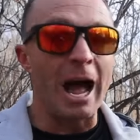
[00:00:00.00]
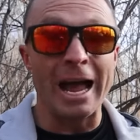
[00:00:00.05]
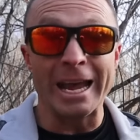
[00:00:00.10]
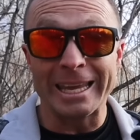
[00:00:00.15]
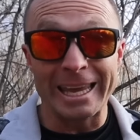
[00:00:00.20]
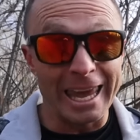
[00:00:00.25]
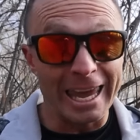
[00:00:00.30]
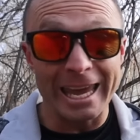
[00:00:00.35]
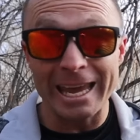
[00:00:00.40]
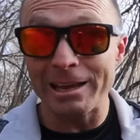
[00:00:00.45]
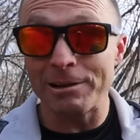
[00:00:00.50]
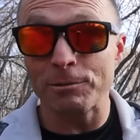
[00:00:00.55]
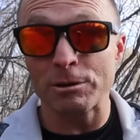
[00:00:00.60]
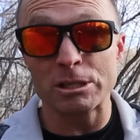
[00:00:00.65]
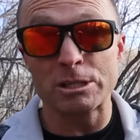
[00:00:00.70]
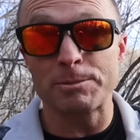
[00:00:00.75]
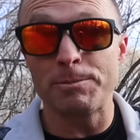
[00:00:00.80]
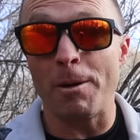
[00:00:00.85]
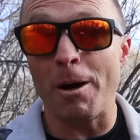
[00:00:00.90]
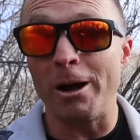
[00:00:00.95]
I can't
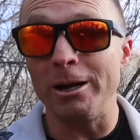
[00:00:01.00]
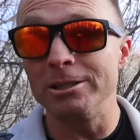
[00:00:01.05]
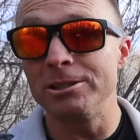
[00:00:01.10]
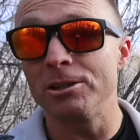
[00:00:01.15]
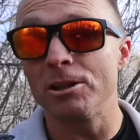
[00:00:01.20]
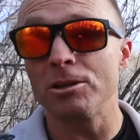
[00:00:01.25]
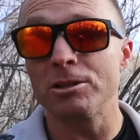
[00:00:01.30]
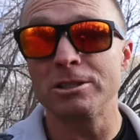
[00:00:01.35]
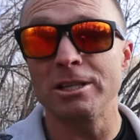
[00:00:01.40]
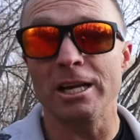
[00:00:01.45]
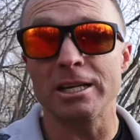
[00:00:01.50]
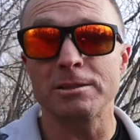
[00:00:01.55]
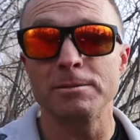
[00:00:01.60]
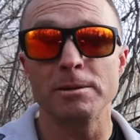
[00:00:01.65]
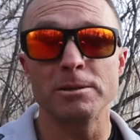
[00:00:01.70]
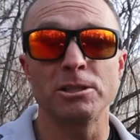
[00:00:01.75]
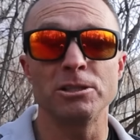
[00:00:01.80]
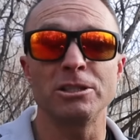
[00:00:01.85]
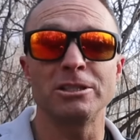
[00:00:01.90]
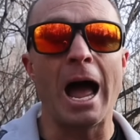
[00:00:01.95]
respond to those text
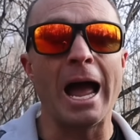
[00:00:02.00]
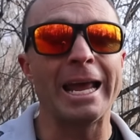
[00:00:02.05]
messages.